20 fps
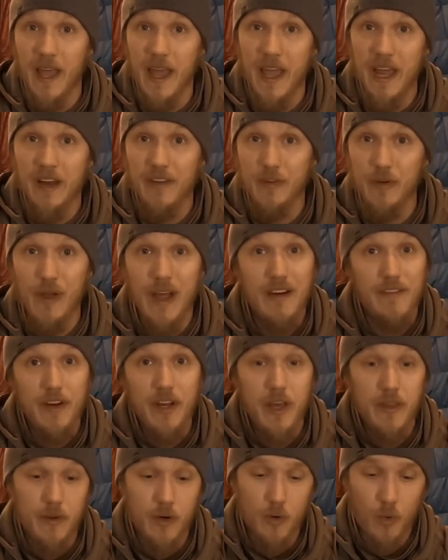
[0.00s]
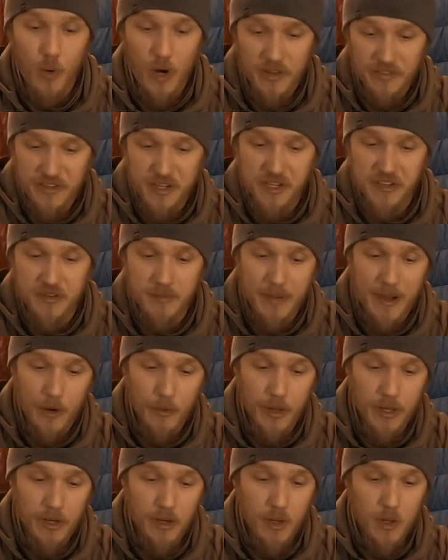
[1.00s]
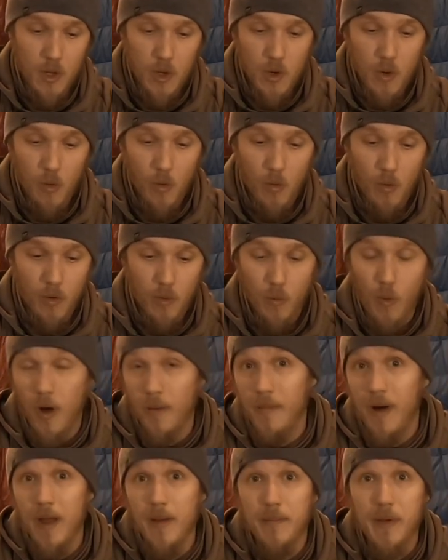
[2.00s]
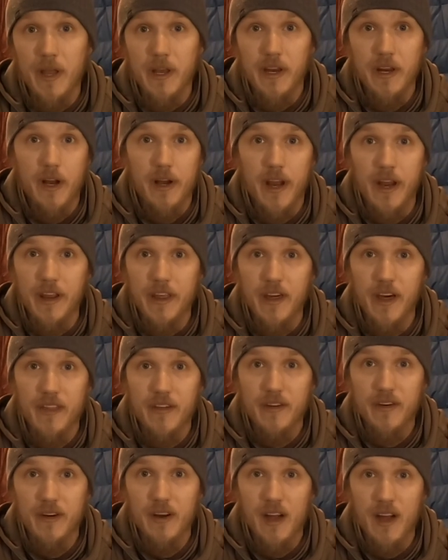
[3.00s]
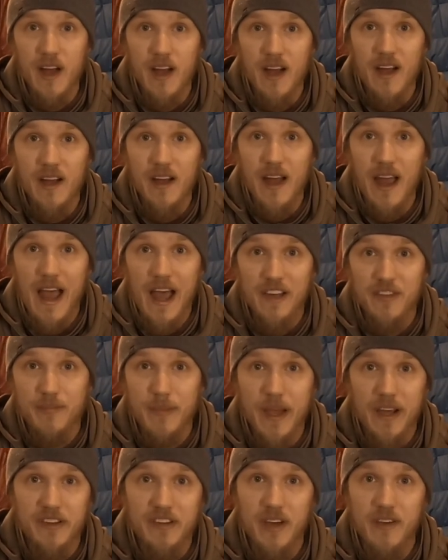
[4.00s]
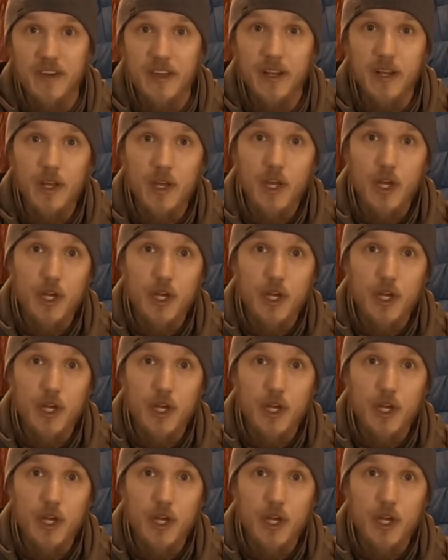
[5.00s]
And if you have any other questions about it or want my opinion on any other aspects of it,